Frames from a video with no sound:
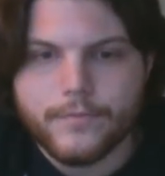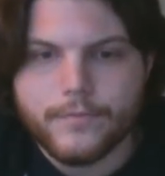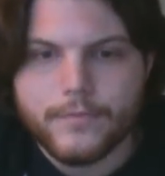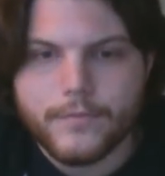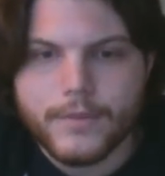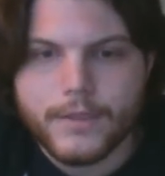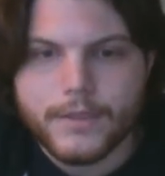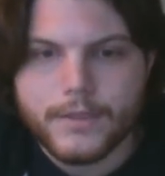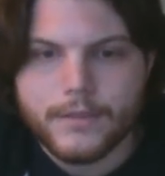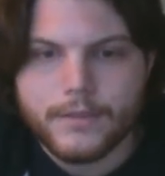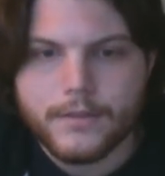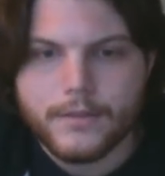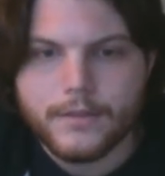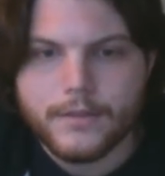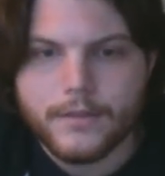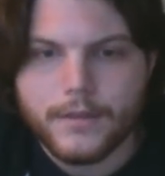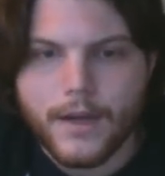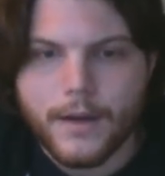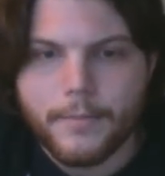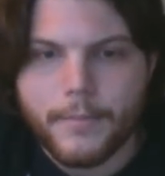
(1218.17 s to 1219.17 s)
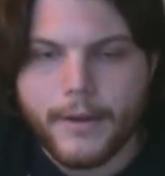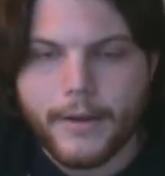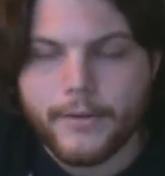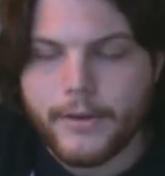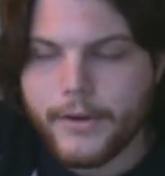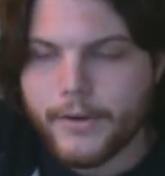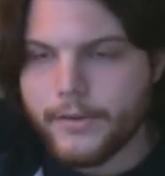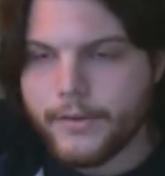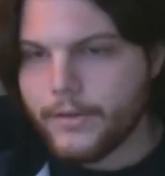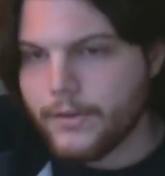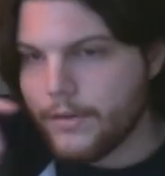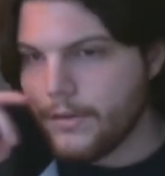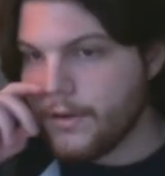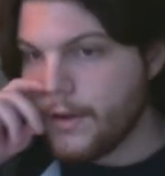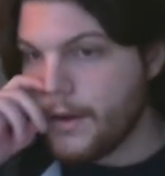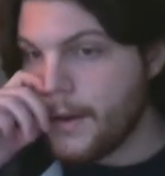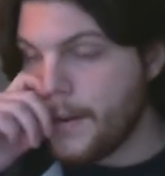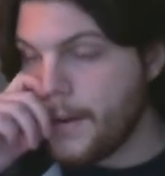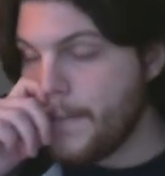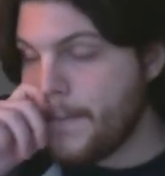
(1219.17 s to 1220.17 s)
this compound here, this
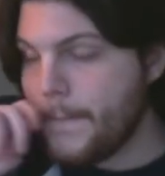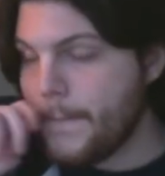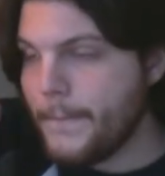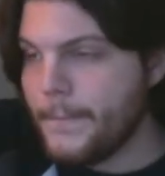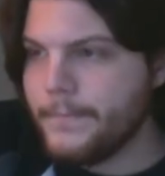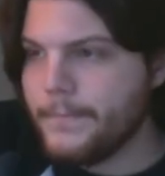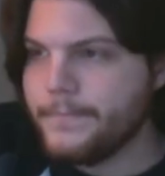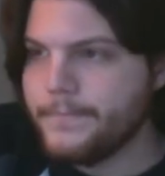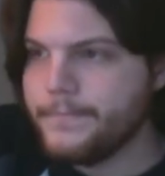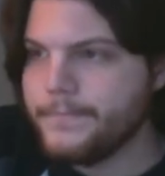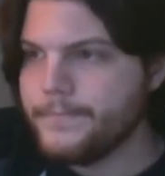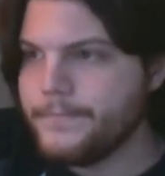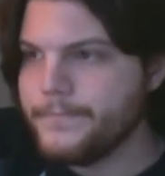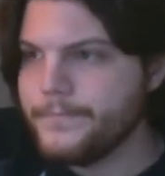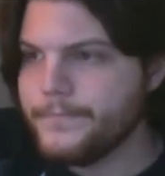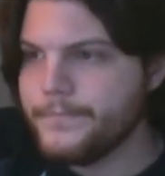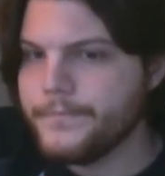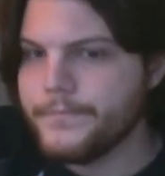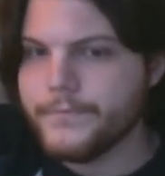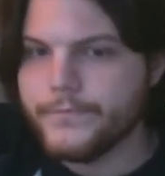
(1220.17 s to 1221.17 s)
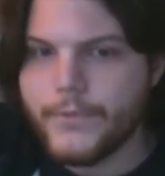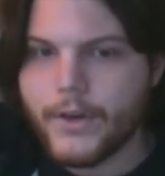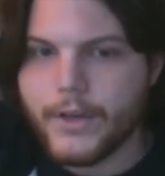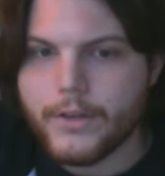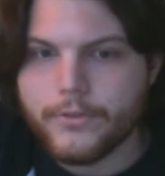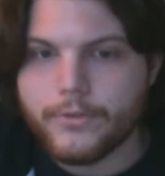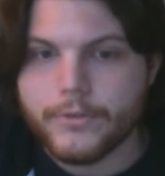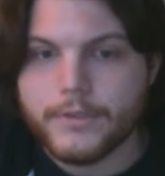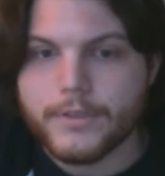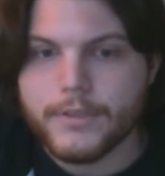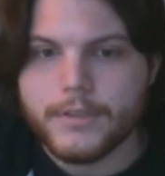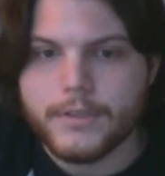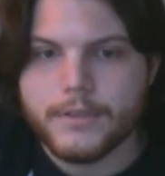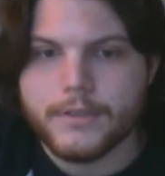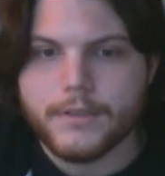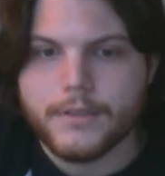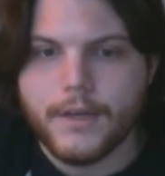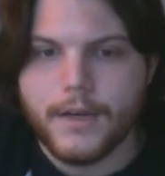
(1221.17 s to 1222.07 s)
phosphorus